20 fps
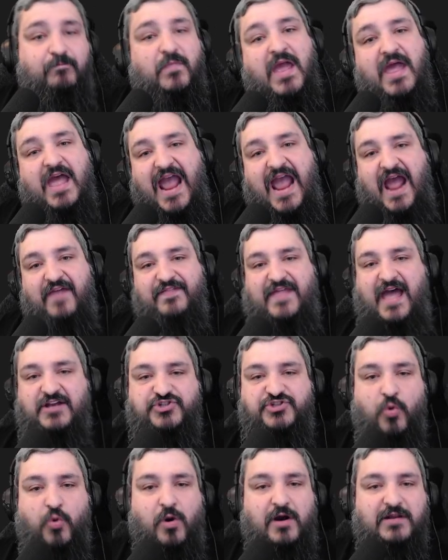and that
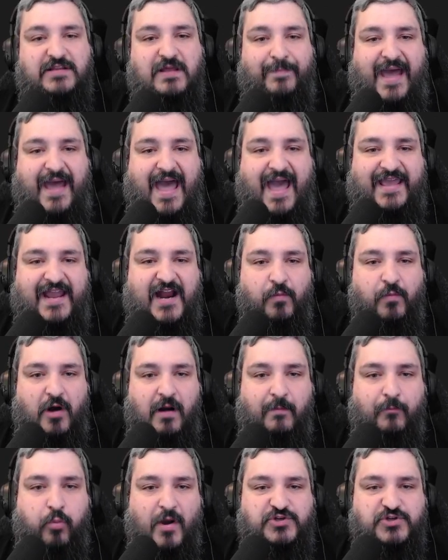door in the back here where I'm
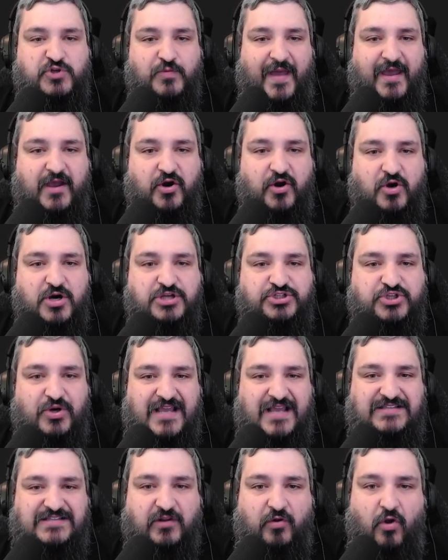pointing my cursor
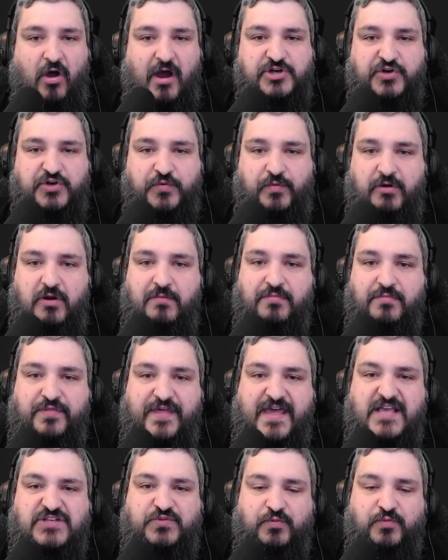is the laundry room.
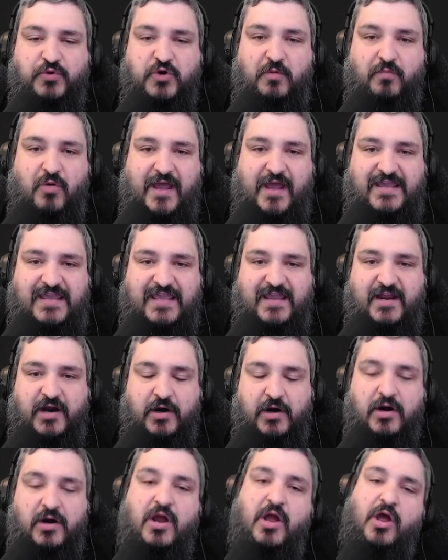This room right
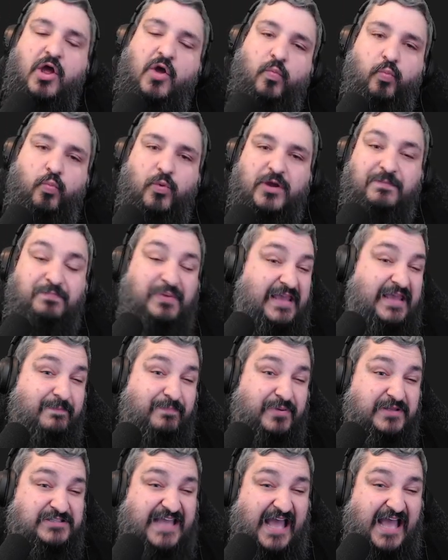here would be
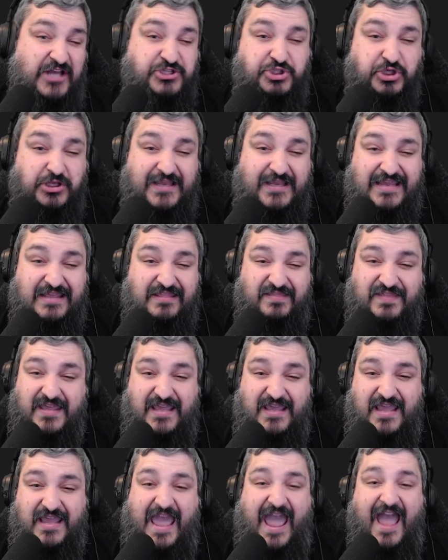potentially
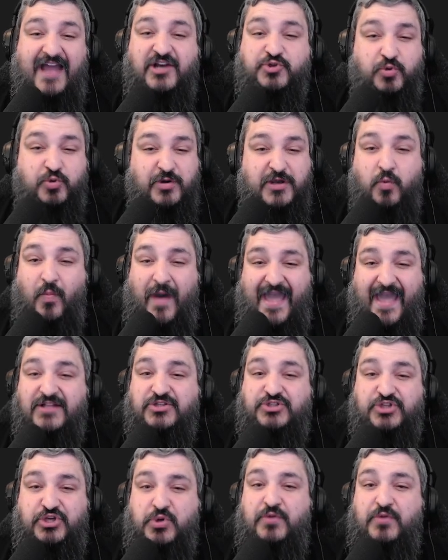the entryway
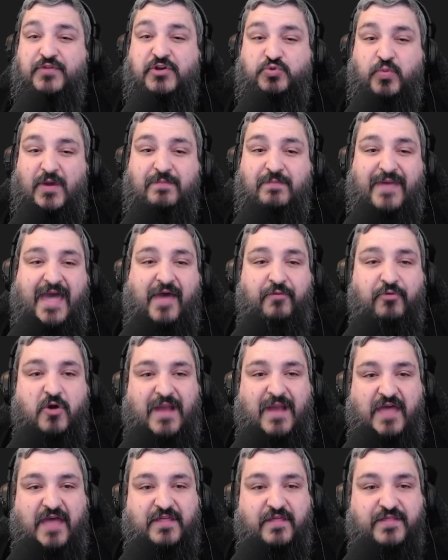to the twin bedroom,
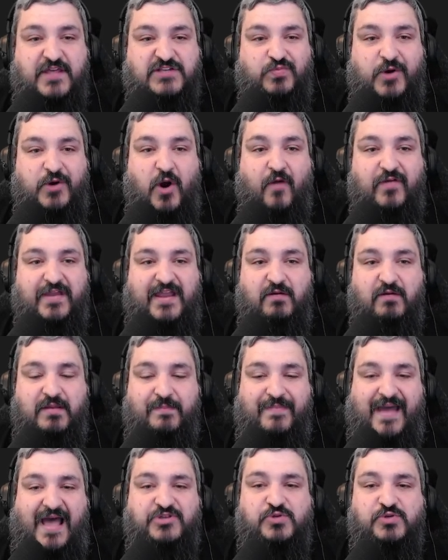and then this one over here would be
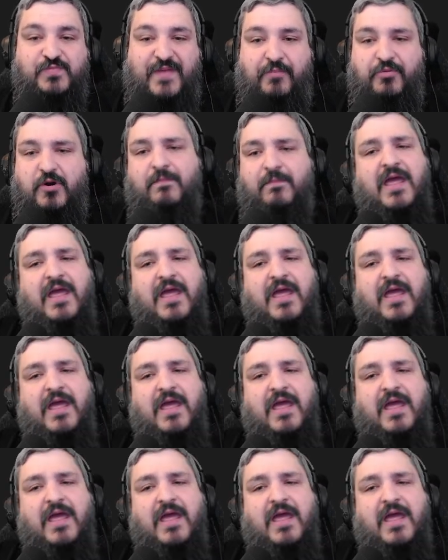master bedroom.